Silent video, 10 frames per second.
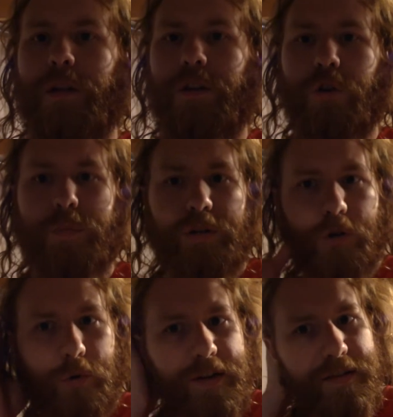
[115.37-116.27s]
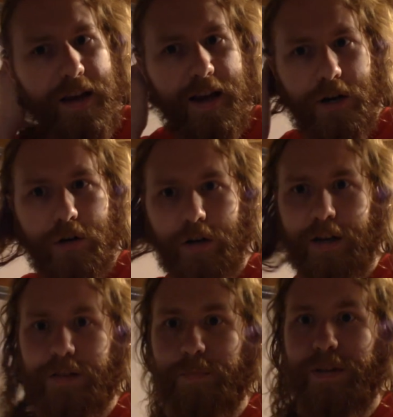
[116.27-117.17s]
And don't mind the crazy hair,
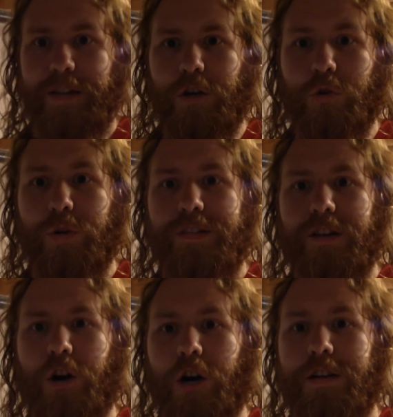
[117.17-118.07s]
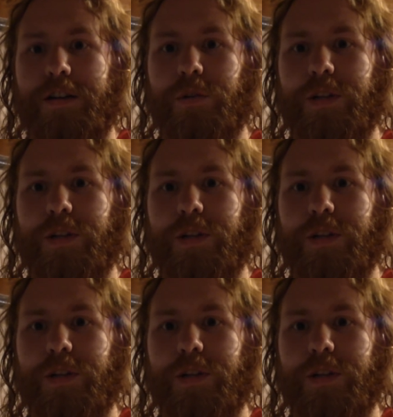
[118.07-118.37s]
it's been like crazy hot here